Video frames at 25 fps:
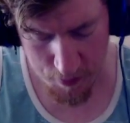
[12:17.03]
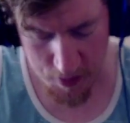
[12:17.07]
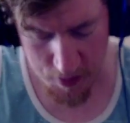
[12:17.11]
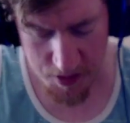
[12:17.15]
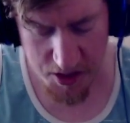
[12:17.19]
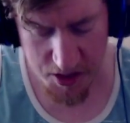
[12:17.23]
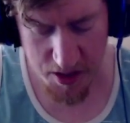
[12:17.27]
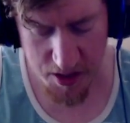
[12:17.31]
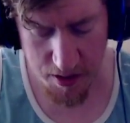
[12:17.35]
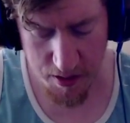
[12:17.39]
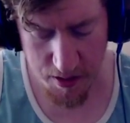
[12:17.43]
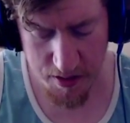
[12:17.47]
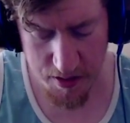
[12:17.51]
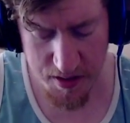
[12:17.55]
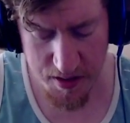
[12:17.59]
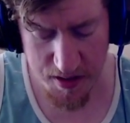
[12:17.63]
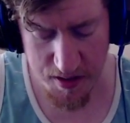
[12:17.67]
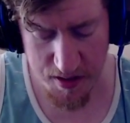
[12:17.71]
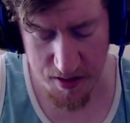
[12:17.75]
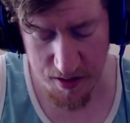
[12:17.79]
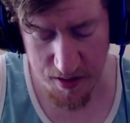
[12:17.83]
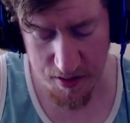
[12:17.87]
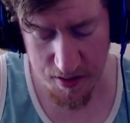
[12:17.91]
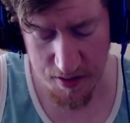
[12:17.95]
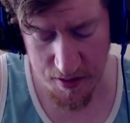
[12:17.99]

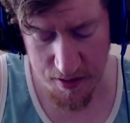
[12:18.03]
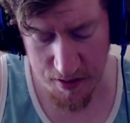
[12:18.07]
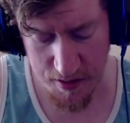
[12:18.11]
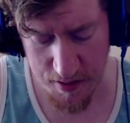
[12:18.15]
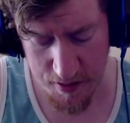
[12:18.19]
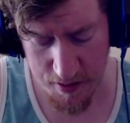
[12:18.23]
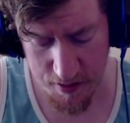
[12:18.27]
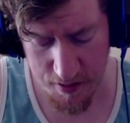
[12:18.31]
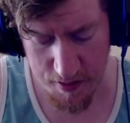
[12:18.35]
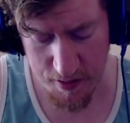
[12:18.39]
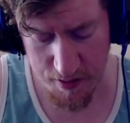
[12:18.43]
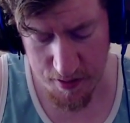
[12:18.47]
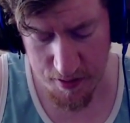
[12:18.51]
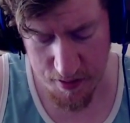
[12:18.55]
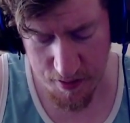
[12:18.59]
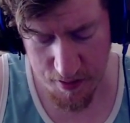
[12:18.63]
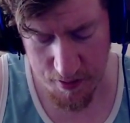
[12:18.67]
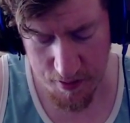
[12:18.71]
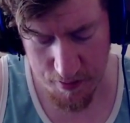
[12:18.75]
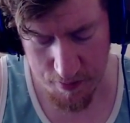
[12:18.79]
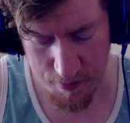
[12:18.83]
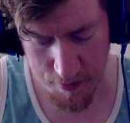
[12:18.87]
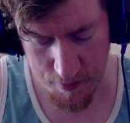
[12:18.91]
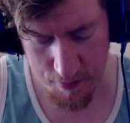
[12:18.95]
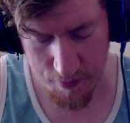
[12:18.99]
Jason,
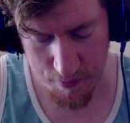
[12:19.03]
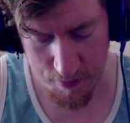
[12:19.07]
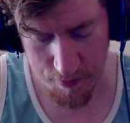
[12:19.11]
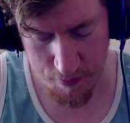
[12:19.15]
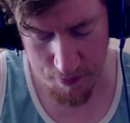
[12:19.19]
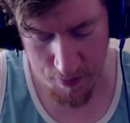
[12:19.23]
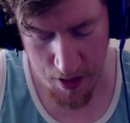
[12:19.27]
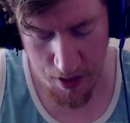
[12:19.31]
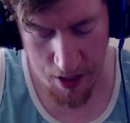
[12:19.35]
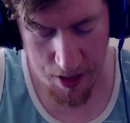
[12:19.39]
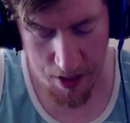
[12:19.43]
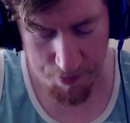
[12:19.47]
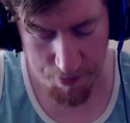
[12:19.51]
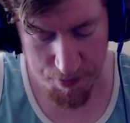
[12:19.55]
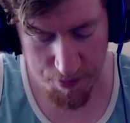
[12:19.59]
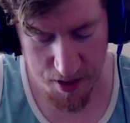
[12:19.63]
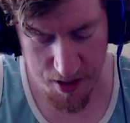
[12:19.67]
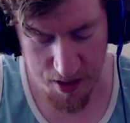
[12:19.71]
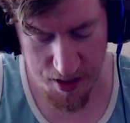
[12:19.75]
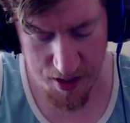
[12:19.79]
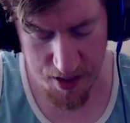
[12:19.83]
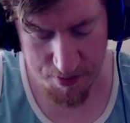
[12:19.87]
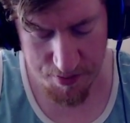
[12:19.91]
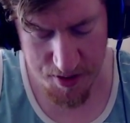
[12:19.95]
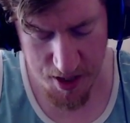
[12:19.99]
my
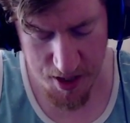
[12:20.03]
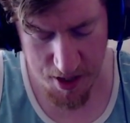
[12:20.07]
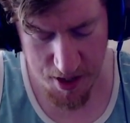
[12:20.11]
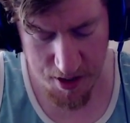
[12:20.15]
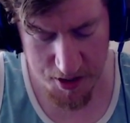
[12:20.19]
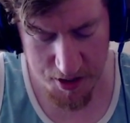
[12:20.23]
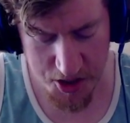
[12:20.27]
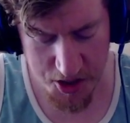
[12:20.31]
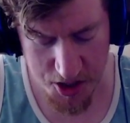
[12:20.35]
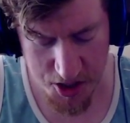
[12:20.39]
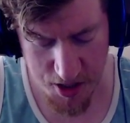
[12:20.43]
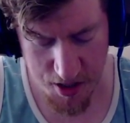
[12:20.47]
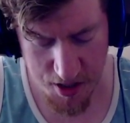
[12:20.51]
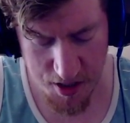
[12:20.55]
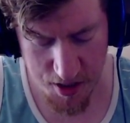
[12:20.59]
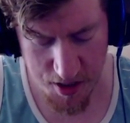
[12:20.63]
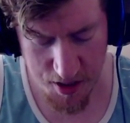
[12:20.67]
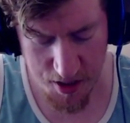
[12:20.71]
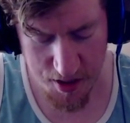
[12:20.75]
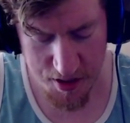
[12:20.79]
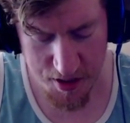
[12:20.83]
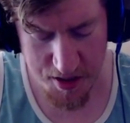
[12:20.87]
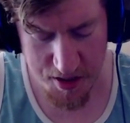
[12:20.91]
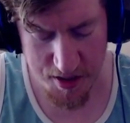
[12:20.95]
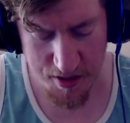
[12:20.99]
name's not
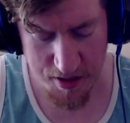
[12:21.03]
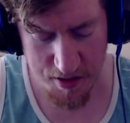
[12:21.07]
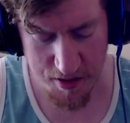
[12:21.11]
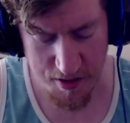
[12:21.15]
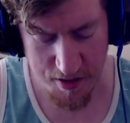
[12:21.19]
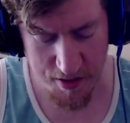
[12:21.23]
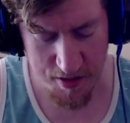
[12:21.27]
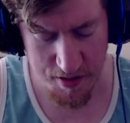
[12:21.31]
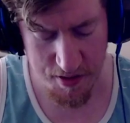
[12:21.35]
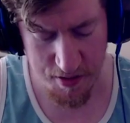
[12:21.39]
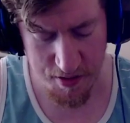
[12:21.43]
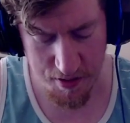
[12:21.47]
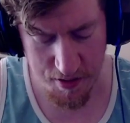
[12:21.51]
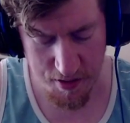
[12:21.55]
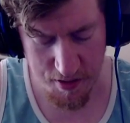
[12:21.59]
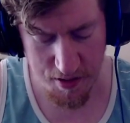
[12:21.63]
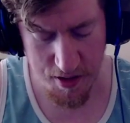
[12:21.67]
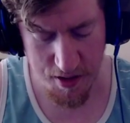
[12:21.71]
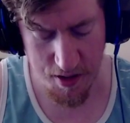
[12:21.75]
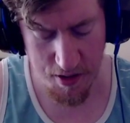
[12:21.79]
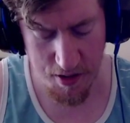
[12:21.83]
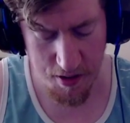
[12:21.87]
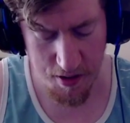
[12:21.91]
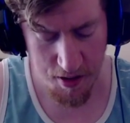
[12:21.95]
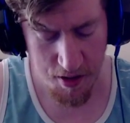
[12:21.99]
Jason.
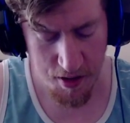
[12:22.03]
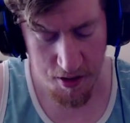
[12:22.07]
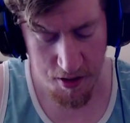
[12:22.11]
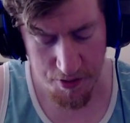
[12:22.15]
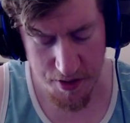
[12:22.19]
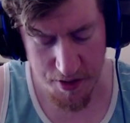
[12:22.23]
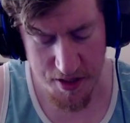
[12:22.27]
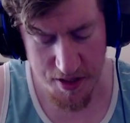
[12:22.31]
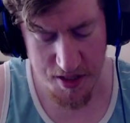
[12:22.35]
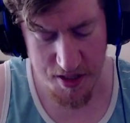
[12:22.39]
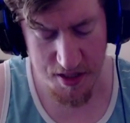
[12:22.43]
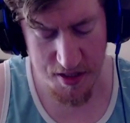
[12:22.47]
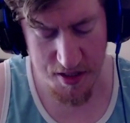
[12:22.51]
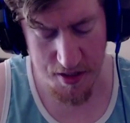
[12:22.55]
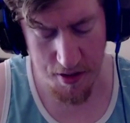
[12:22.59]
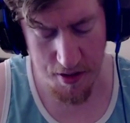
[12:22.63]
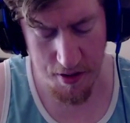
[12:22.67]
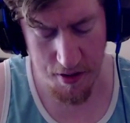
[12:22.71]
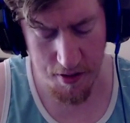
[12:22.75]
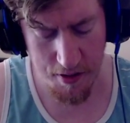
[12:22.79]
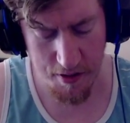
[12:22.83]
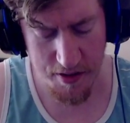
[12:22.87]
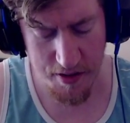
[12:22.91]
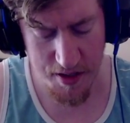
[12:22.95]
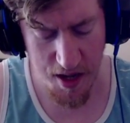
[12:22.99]
Yeah, this
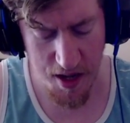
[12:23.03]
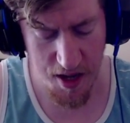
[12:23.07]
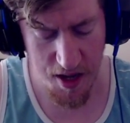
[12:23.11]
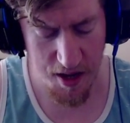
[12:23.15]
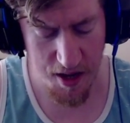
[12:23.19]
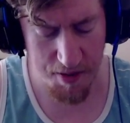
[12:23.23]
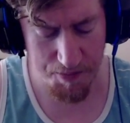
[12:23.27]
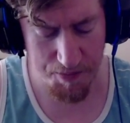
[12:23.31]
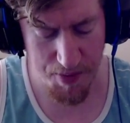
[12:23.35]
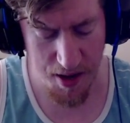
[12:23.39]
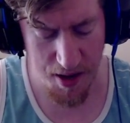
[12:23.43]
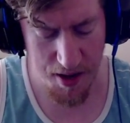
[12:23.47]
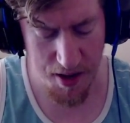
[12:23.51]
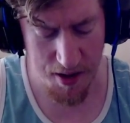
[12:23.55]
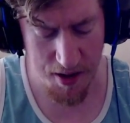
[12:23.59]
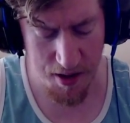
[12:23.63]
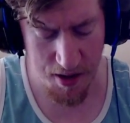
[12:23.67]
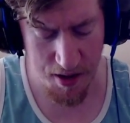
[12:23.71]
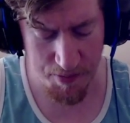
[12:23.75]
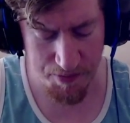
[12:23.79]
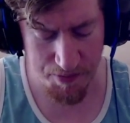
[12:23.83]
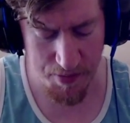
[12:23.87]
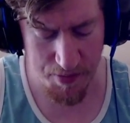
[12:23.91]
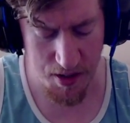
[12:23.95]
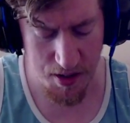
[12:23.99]
song's not
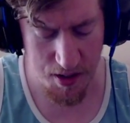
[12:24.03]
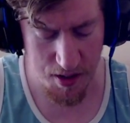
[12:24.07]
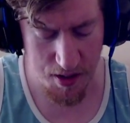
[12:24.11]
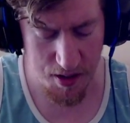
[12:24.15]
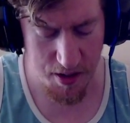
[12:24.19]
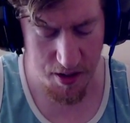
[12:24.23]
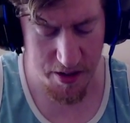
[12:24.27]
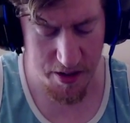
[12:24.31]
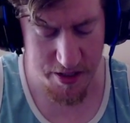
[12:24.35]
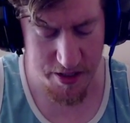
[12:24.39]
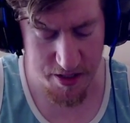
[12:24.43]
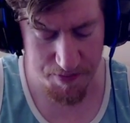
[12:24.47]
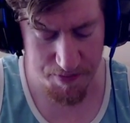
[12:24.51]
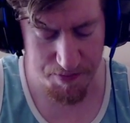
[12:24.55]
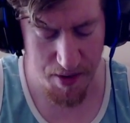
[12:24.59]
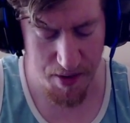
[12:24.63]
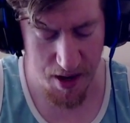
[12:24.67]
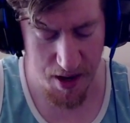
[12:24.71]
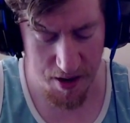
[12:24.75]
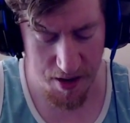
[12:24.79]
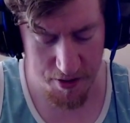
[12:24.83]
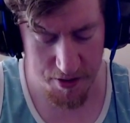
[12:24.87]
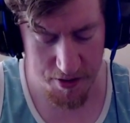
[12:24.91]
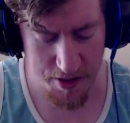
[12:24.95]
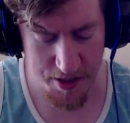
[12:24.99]
about me. It's
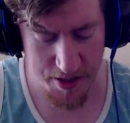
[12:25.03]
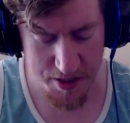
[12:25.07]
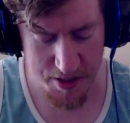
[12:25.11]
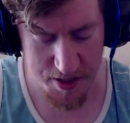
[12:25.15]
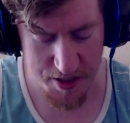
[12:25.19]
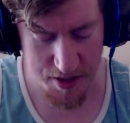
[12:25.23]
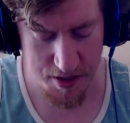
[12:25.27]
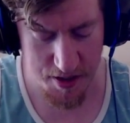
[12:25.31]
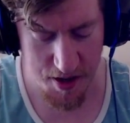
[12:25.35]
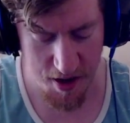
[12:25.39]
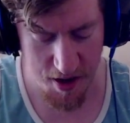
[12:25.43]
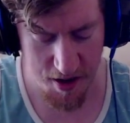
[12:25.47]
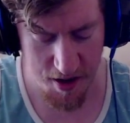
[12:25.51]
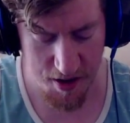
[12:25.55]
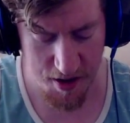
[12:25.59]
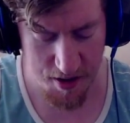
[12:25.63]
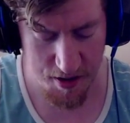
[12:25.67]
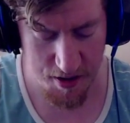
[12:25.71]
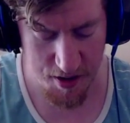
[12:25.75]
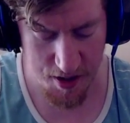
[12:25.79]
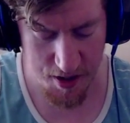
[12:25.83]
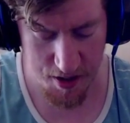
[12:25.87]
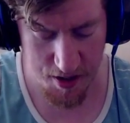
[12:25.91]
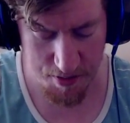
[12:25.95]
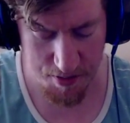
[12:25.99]
about this guy
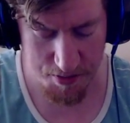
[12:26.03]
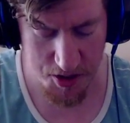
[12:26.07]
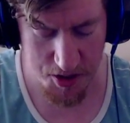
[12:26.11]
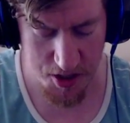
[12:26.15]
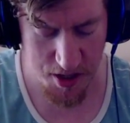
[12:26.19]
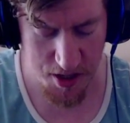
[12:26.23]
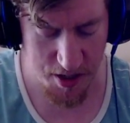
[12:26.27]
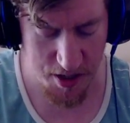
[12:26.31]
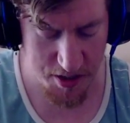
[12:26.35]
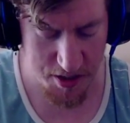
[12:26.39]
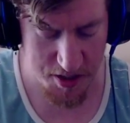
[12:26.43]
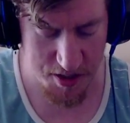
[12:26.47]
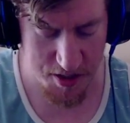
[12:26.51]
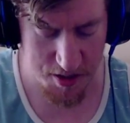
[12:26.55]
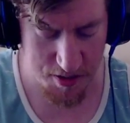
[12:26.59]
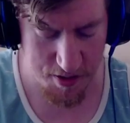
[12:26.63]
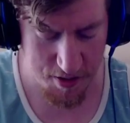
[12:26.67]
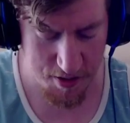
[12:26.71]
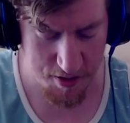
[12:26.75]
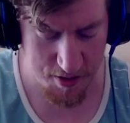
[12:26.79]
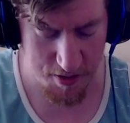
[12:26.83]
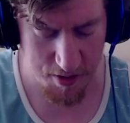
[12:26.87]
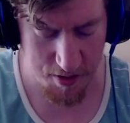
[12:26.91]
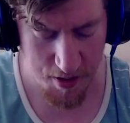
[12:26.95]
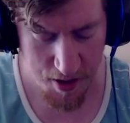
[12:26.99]
named
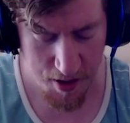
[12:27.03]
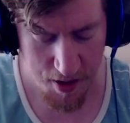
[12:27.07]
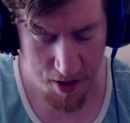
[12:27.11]
Jason.